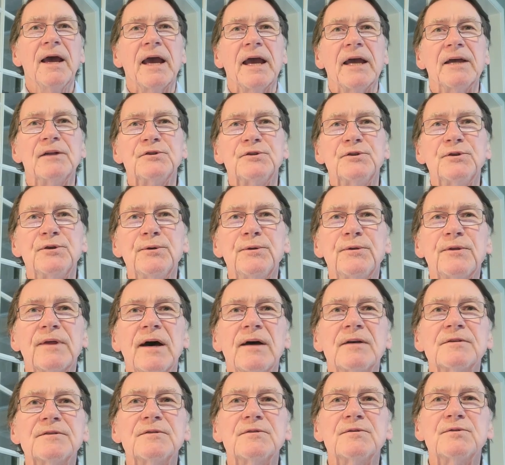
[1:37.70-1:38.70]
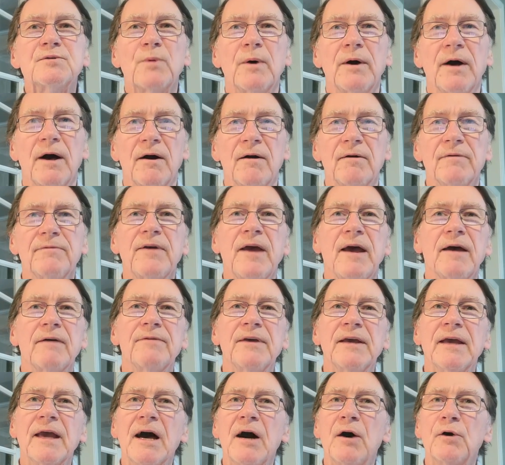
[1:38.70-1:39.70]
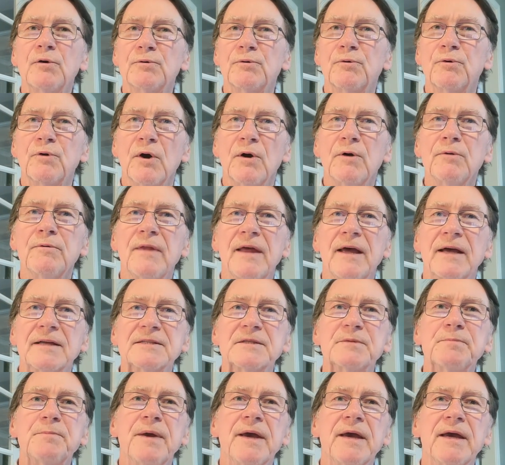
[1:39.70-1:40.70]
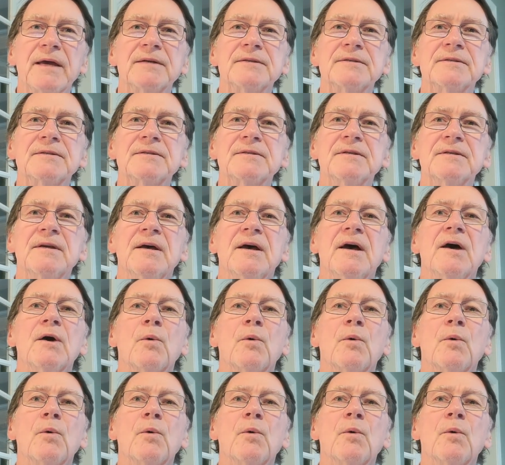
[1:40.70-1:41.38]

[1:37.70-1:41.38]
In 2012, having outgrown that space,